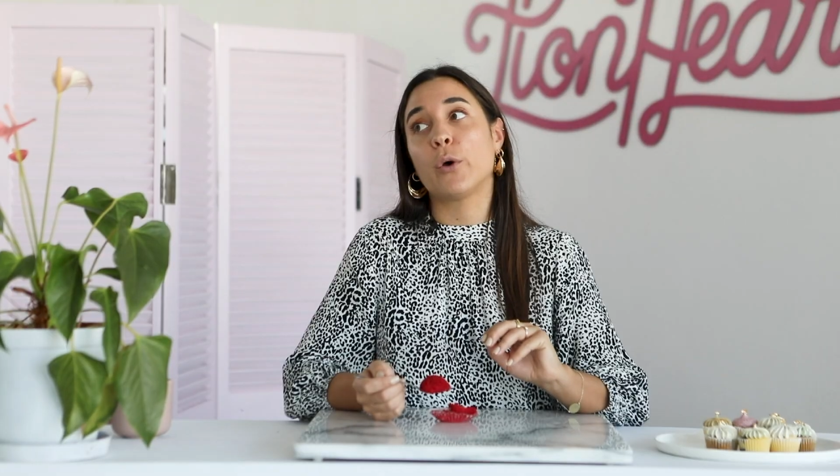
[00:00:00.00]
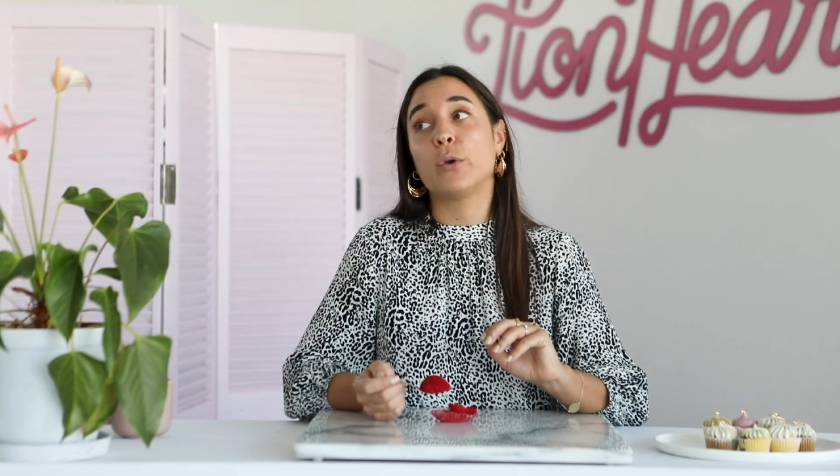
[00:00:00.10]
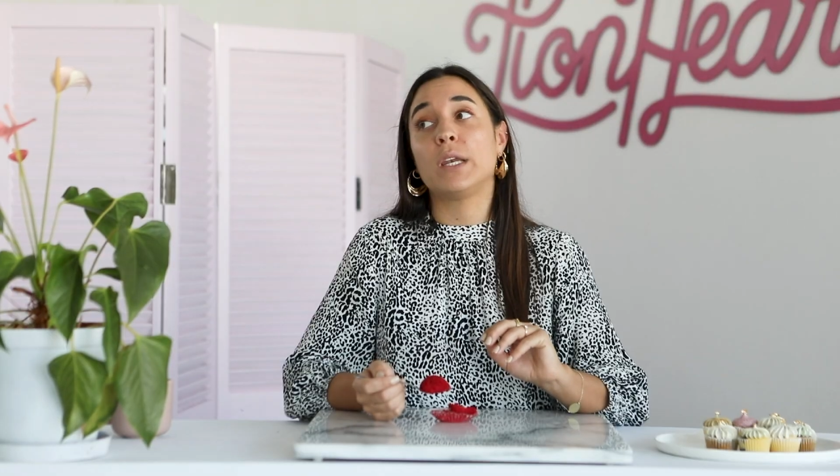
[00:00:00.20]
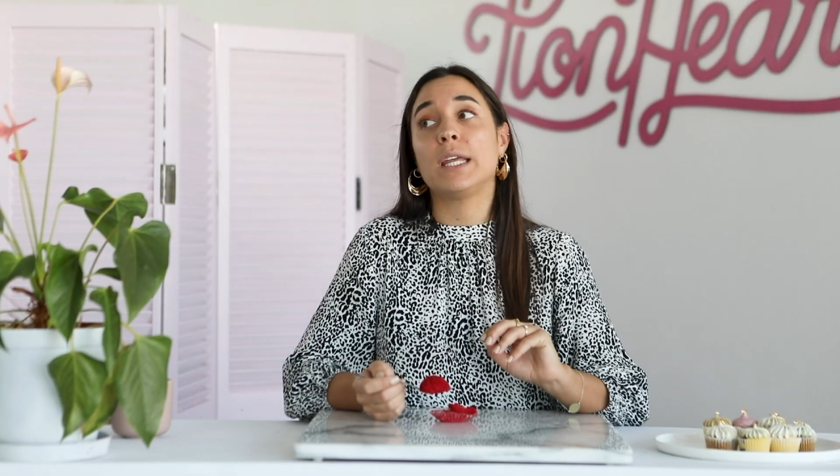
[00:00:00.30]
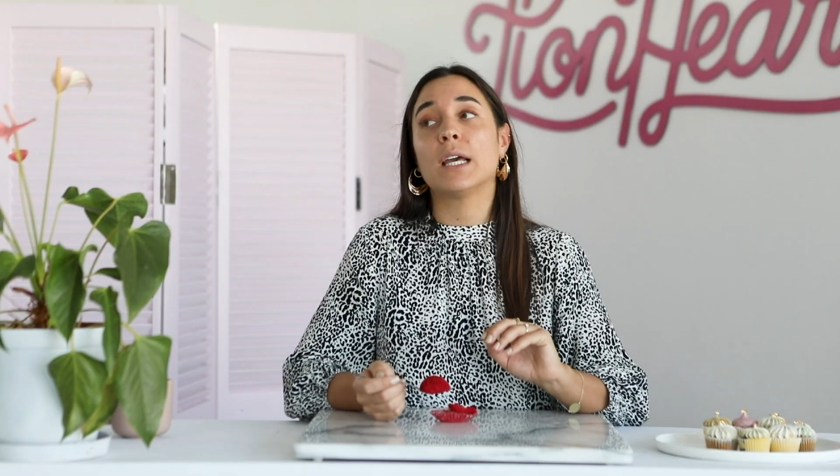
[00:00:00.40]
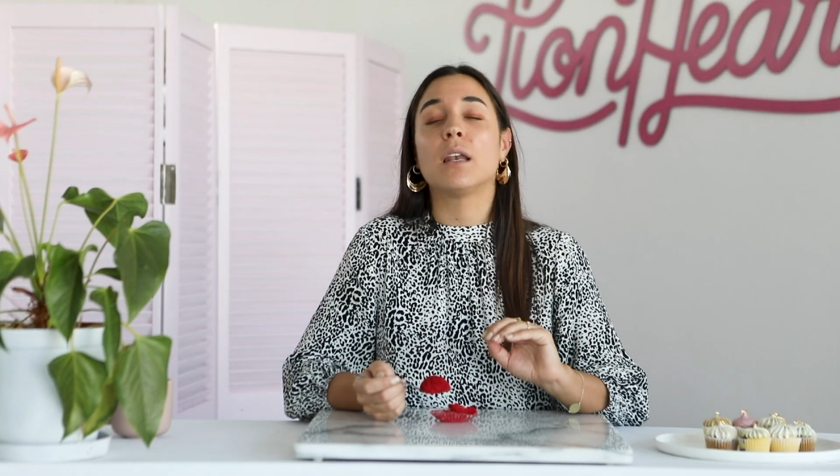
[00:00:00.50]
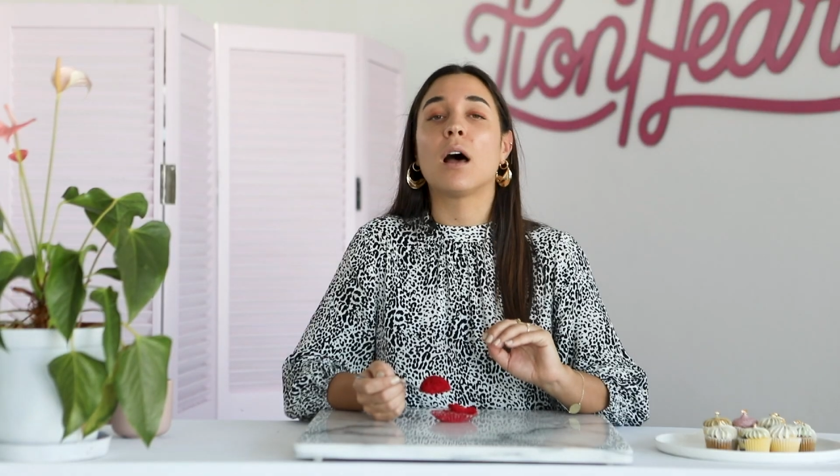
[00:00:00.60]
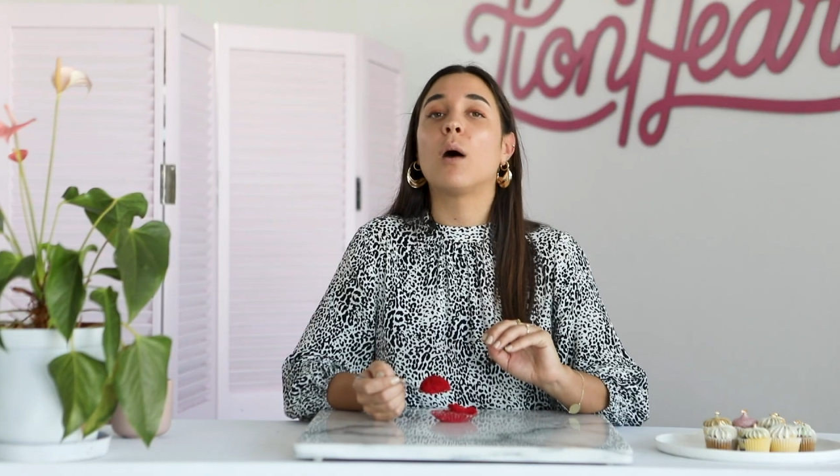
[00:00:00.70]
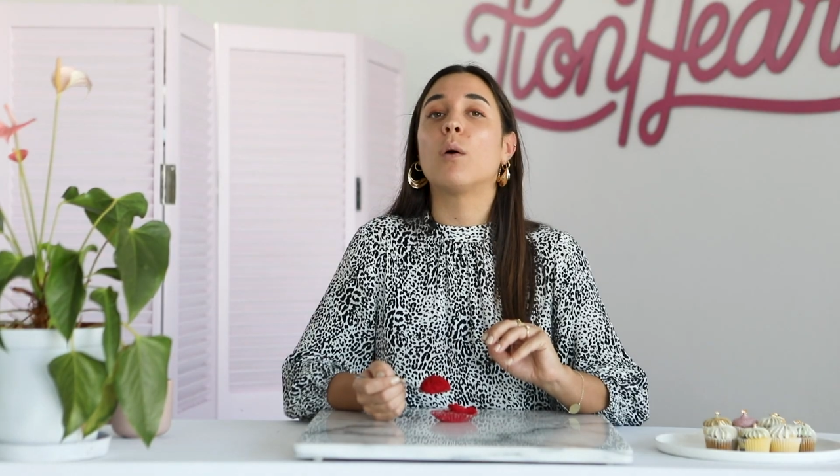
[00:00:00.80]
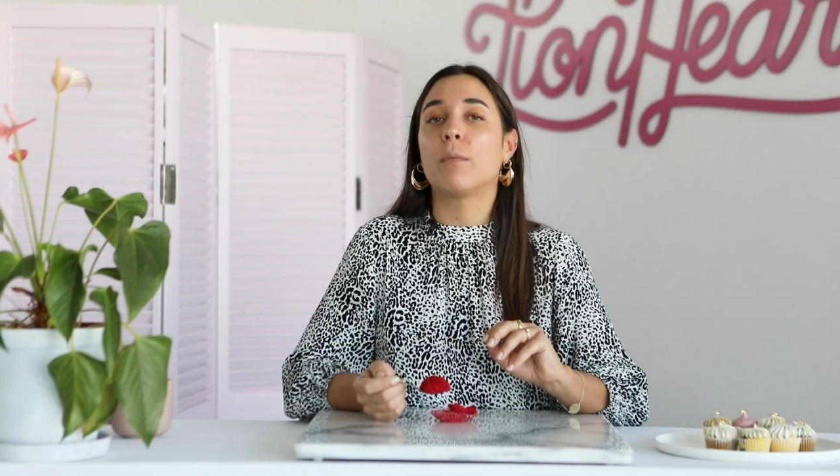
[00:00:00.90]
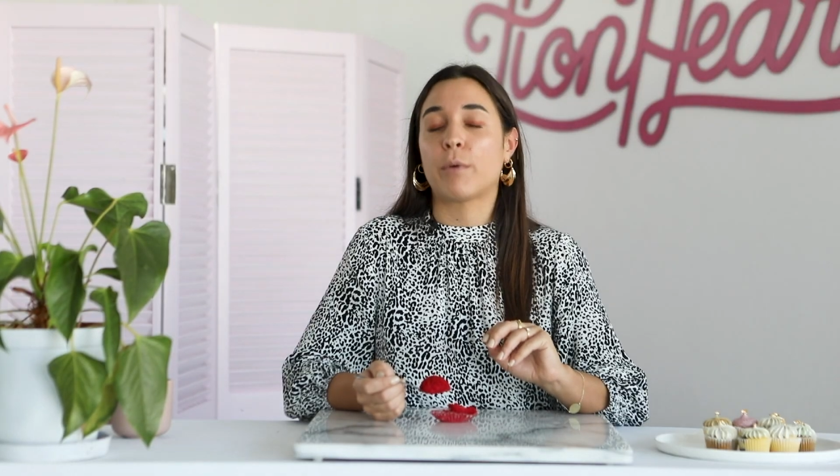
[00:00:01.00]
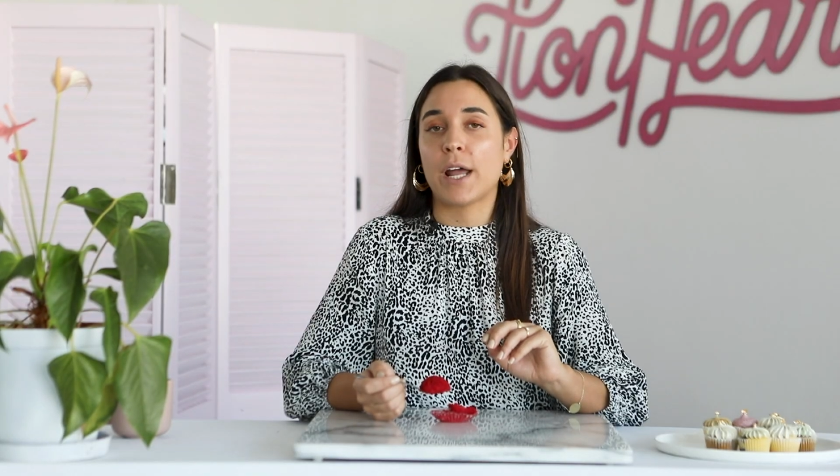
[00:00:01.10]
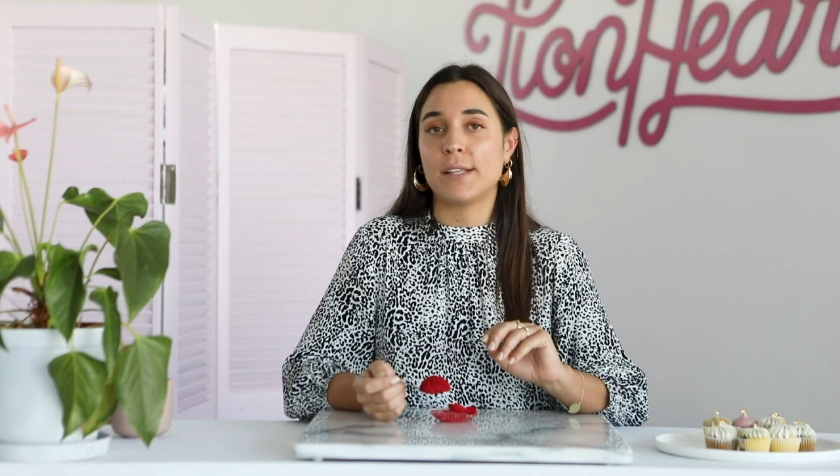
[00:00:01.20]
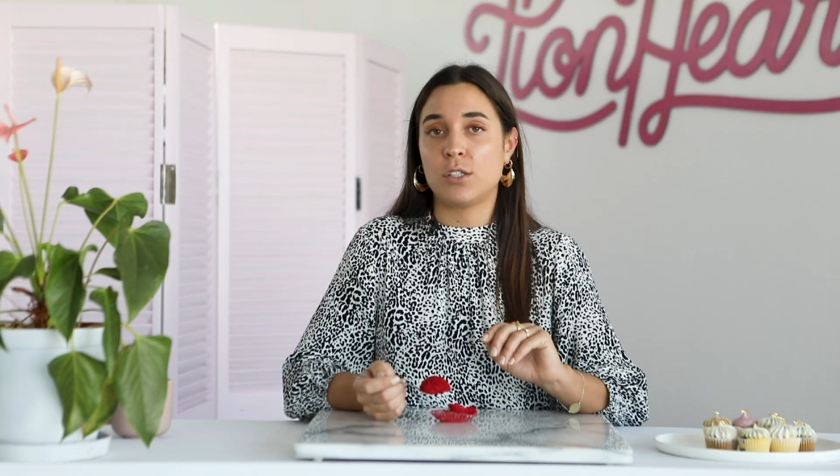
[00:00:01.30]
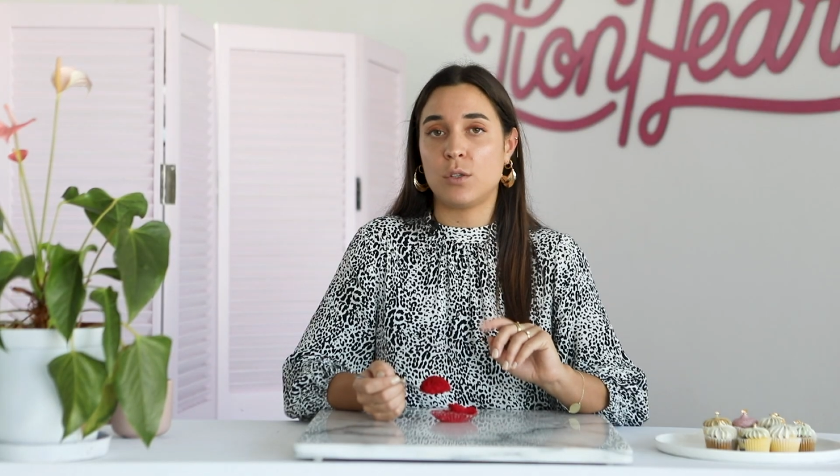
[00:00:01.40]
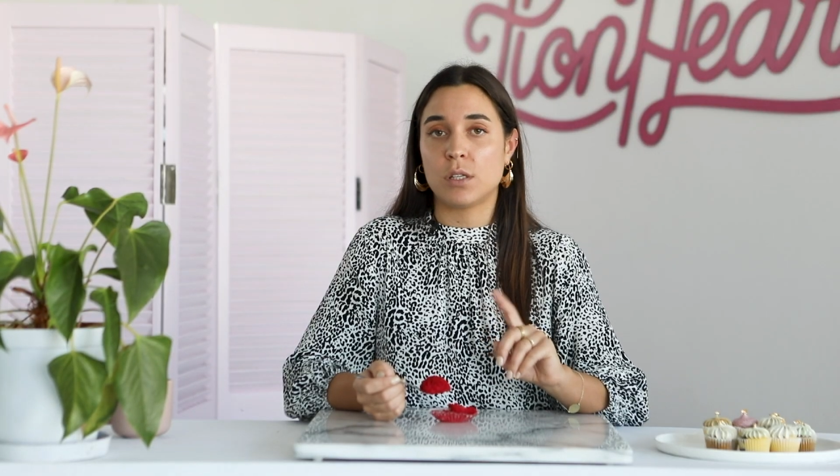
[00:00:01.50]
only allow our brides to